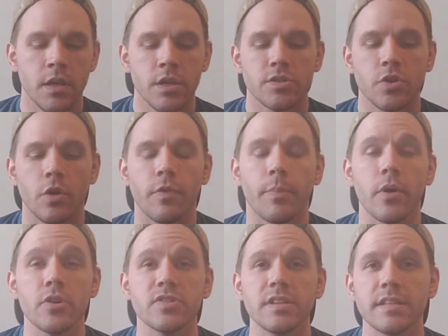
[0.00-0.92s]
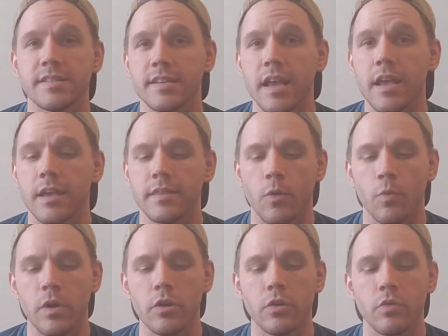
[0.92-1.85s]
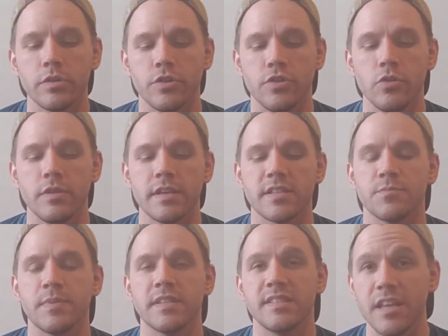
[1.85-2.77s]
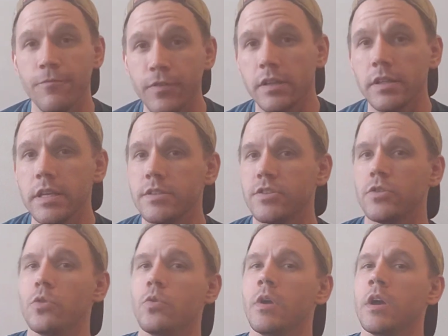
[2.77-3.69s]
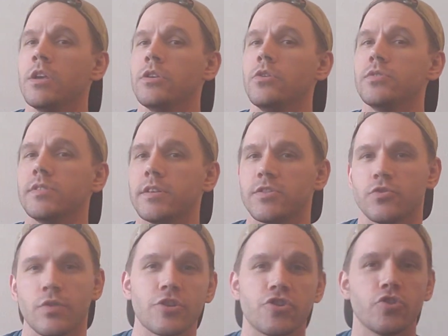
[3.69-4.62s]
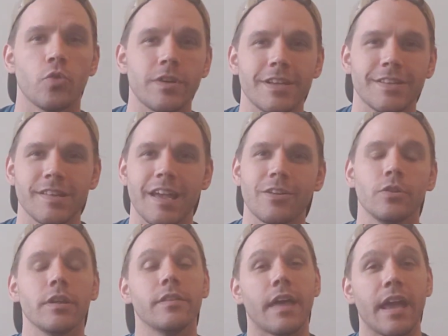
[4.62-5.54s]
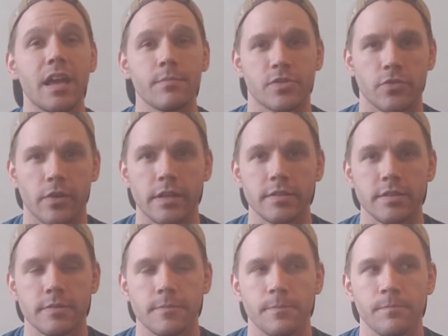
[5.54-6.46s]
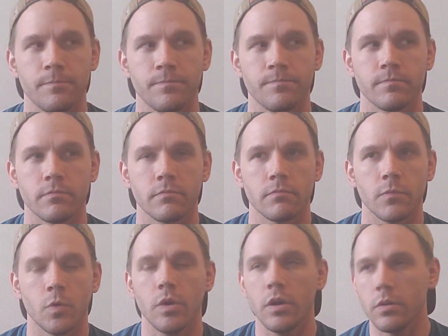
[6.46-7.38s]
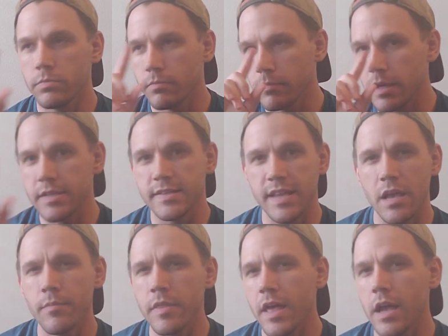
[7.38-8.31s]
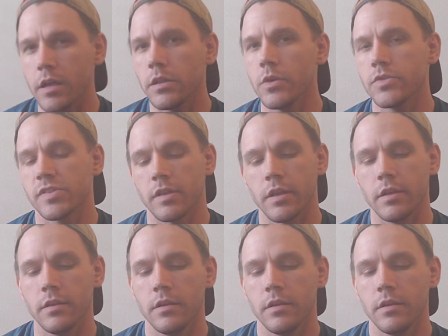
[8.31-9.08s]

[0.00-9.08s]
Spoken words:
So if a person is saying that we're going to do this specifically to use the stretch shortening cycle in the hamstrings, well, examine that closely.